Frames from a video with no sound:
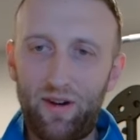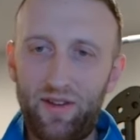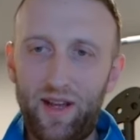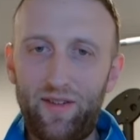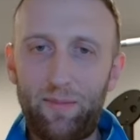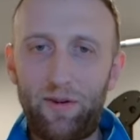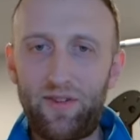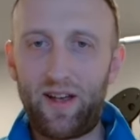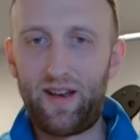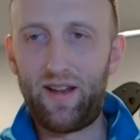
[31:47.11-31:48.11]

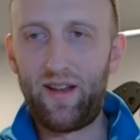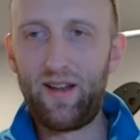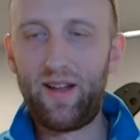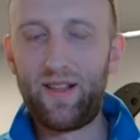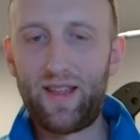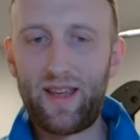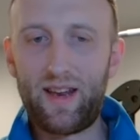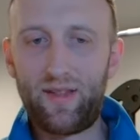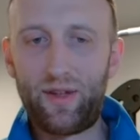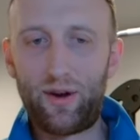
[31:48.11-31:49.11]
70%
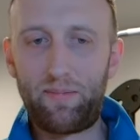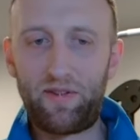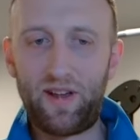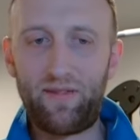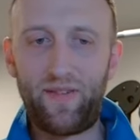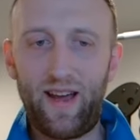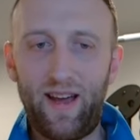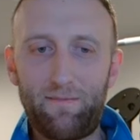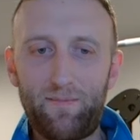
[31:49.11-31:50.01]
lean, 30% fat.